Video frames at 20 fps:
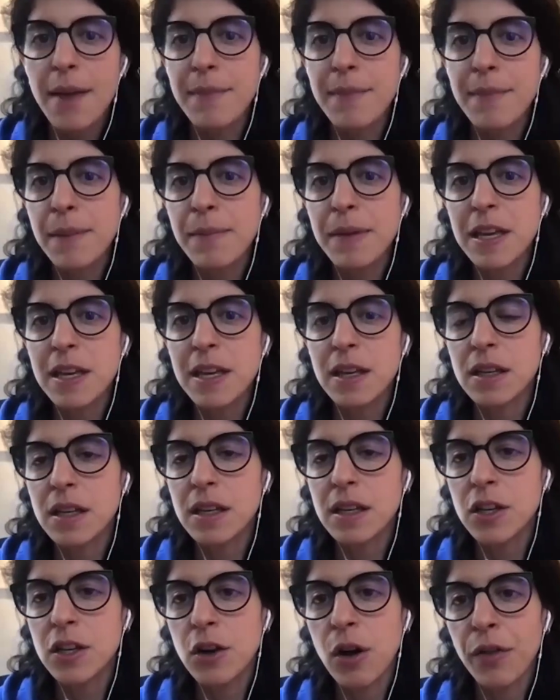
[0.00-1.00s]
And maybe,
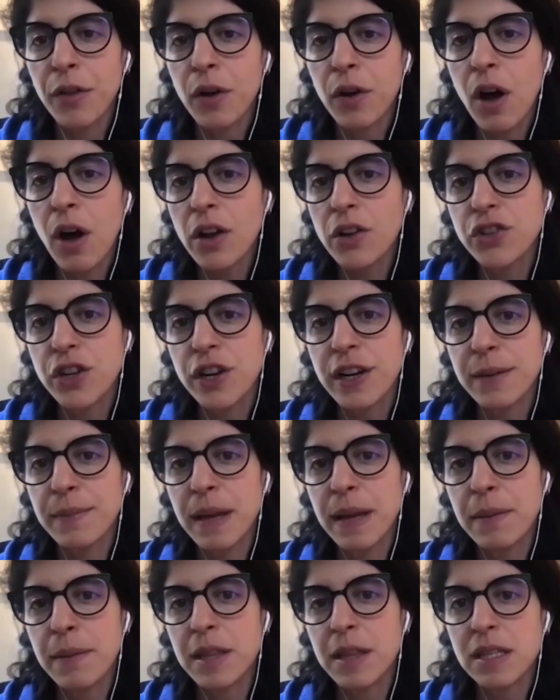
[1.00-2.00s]
on the contrary,
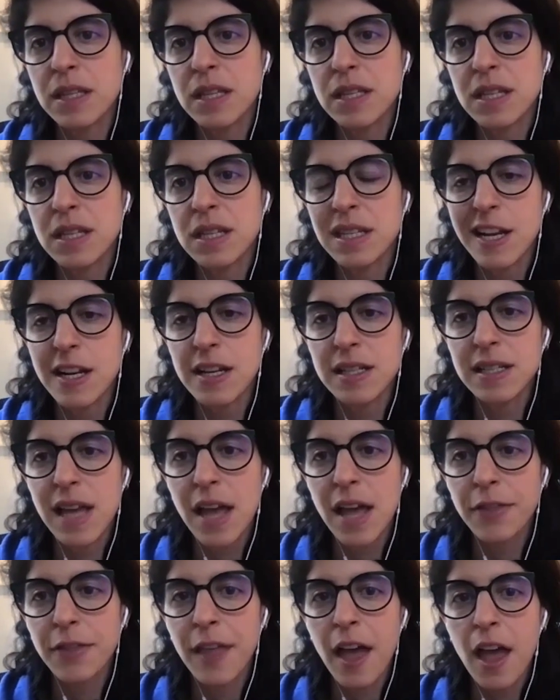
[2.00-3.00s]
maybe this is a data
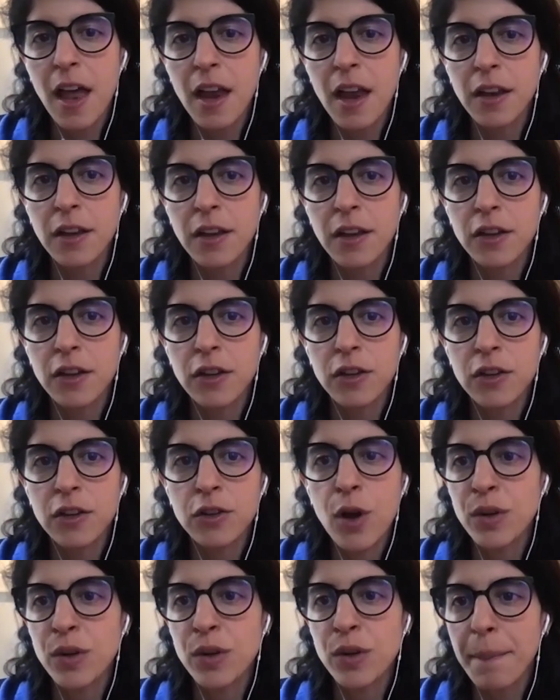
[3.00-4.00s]
set that
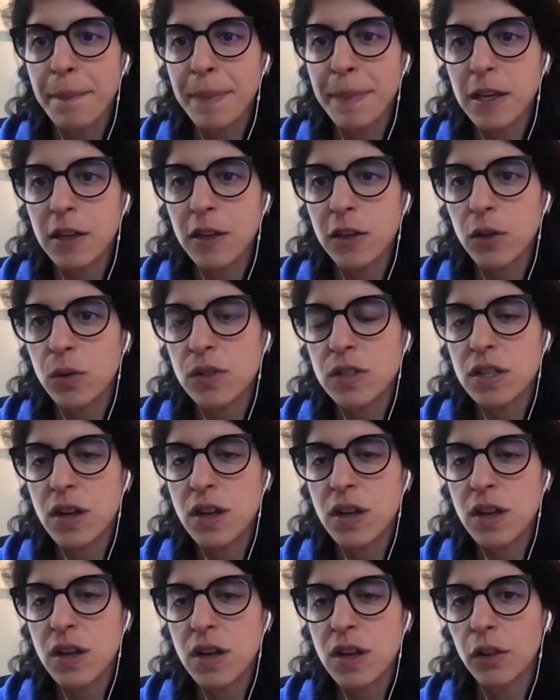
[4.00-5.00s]
is not being used and
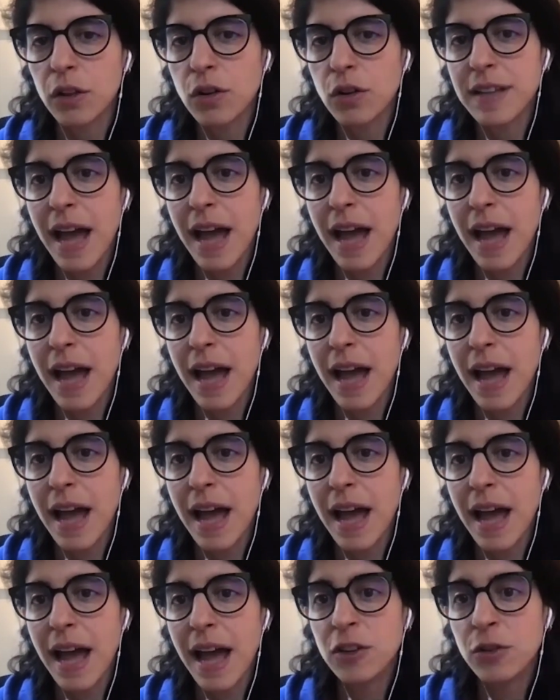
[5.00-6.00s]
not looked at, then
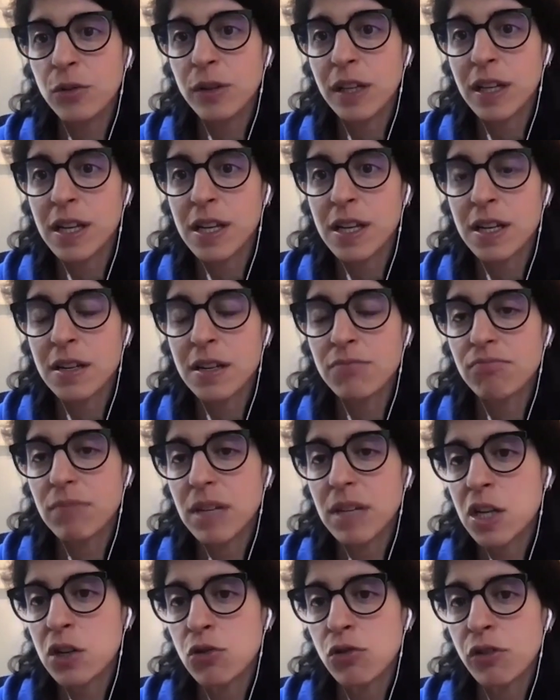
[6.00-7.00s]
maybe you can
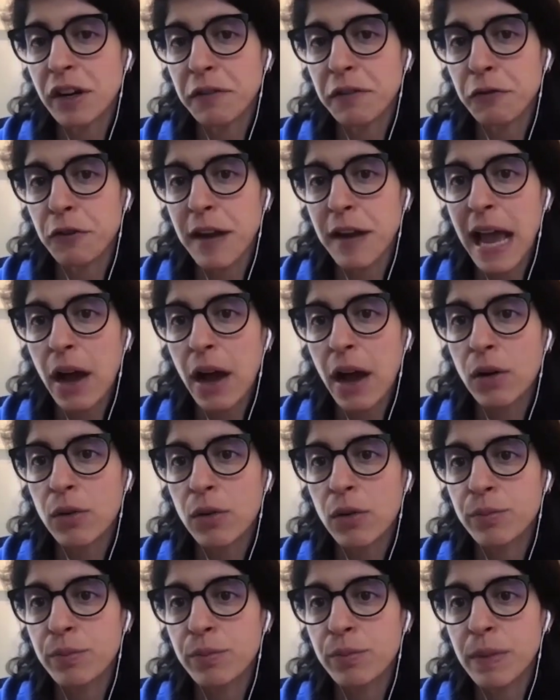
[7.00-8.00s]
ignore it for
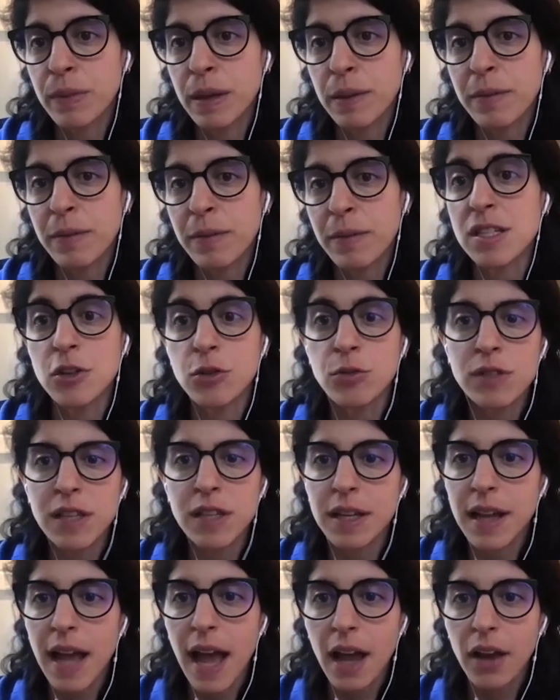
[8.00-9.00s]
now. Maybe you can
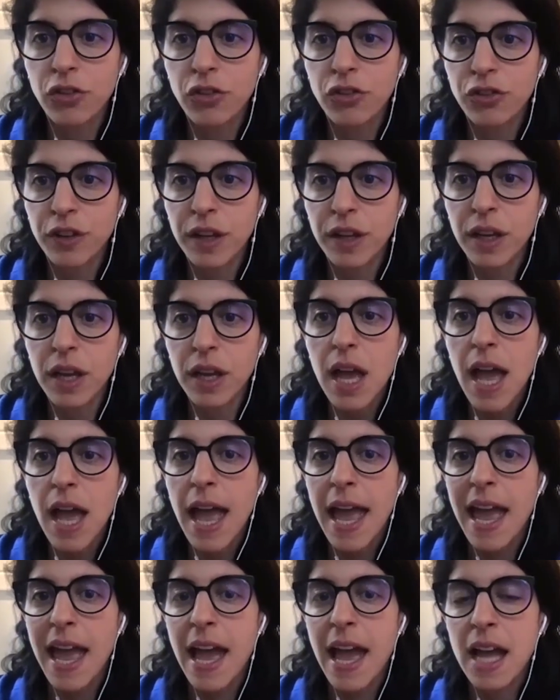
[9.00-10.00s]
snooze it, actually,
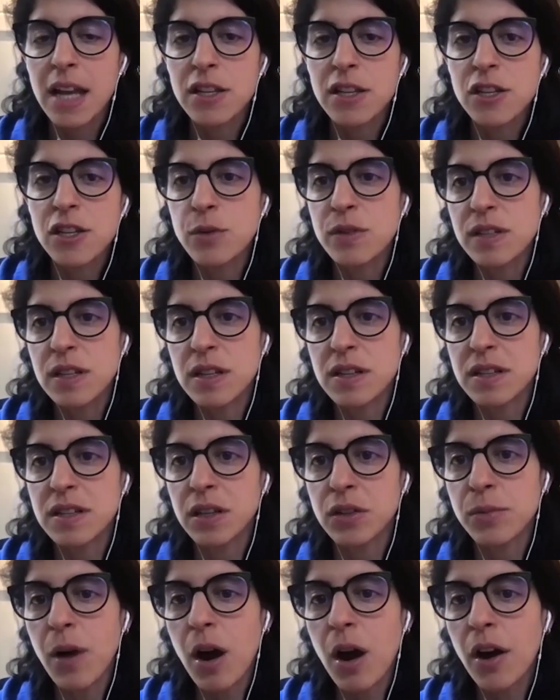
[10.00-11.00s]
and snooze it
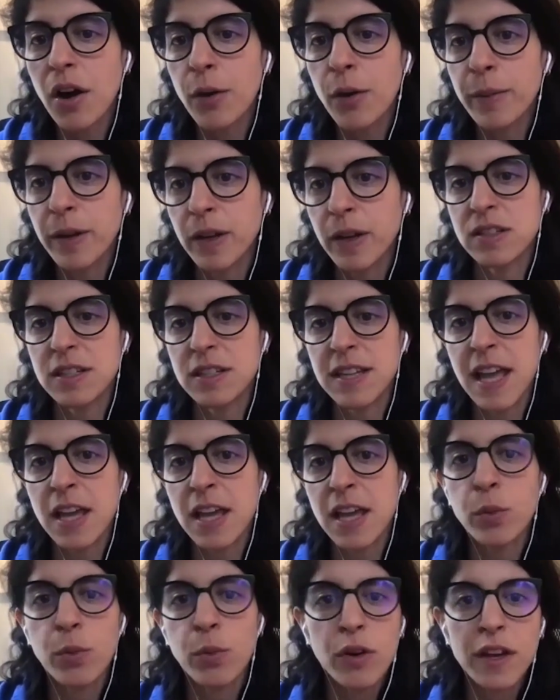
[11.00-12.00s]
until tomorrow because
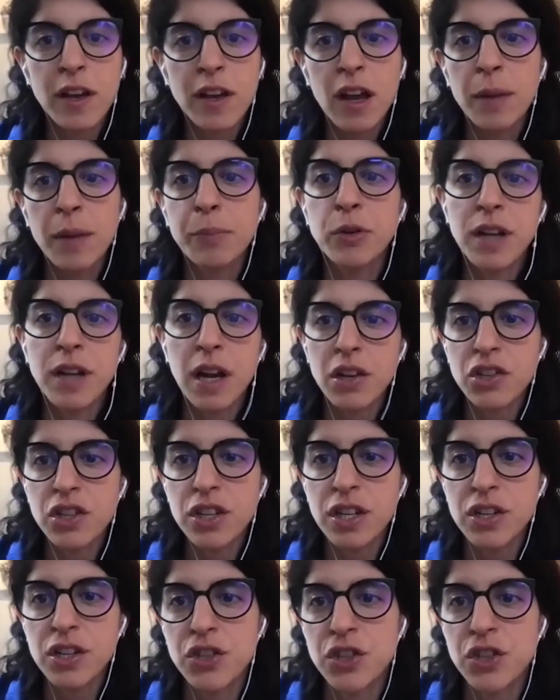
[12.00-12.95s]
today you're working on a production